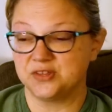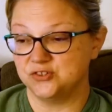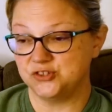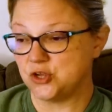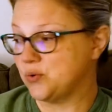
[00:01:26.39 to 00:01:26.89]

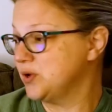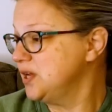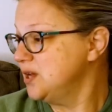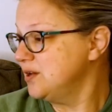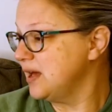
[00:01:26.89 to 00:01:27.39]
So
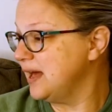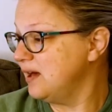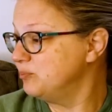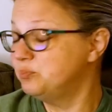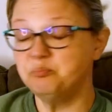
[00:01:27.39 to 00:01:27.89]

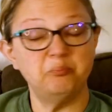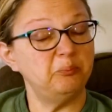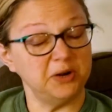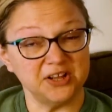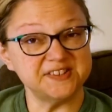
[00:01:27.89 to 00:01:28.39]

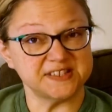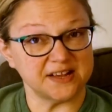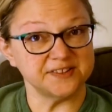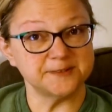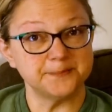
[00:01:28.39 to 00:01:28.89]
pretty good
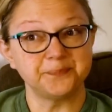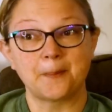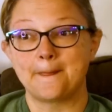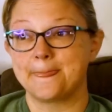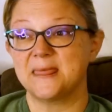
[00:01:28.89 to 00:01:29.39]
sales,
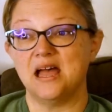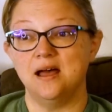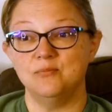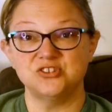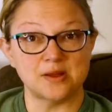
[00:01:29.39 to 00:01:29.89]

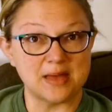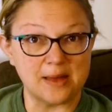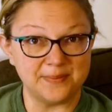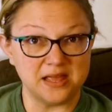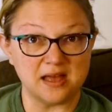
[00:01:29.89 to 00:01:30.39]
which I'm
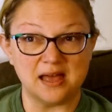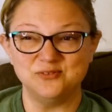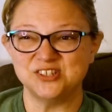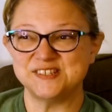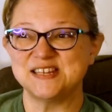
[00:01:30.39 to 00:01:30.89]
happy. I'm
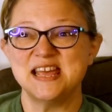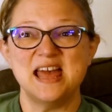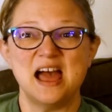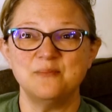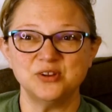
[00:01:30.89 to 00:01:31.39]

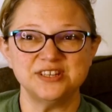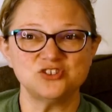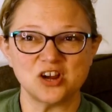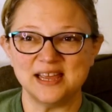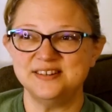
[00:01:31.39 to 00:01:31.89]
really
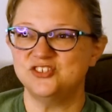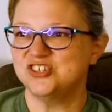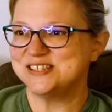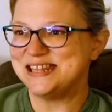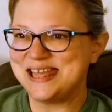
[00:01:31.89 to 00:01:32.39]
trying to
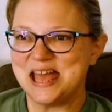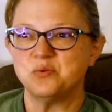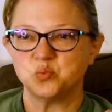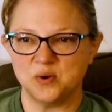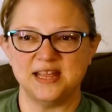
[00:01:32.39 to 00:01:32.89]
just
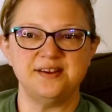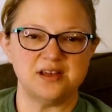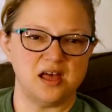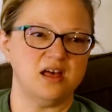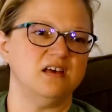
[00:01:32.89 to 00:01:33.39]
get rid
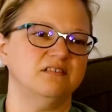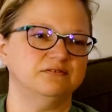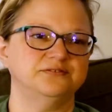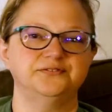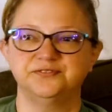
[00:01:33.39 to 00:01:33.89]

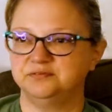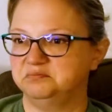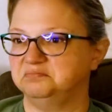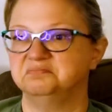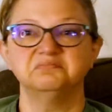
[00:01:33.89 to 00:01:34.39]
of
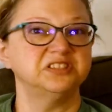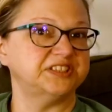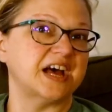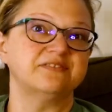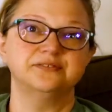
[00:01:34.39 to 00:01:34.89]

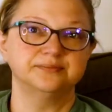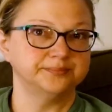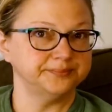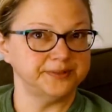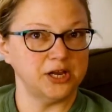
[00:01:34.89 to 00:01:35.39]
stuff,
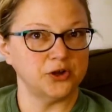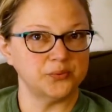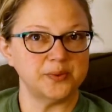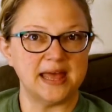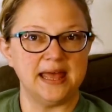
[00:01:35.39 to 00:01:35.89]
you
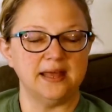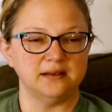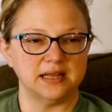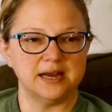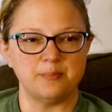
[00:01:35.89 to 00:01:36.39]
know,
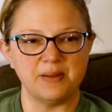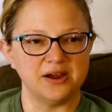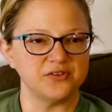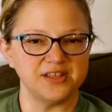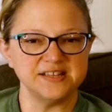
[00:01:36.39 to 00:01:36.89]
and kind of
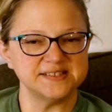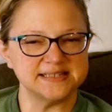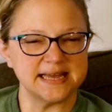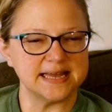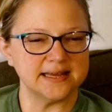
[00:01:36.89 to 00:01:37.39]
pare things
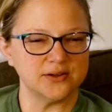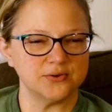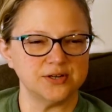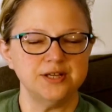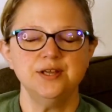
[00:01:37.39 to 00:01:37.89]
down.